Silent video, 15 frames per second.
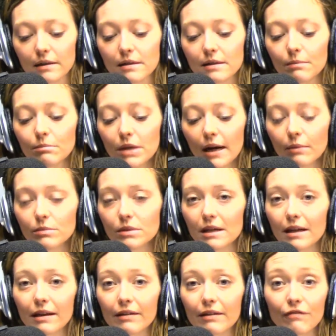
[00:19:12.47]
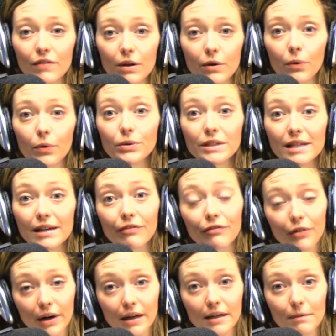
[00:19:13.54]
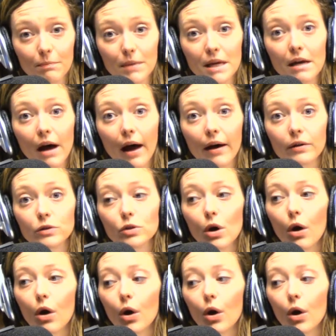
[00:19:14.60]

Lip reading: Sometimes it can feel different because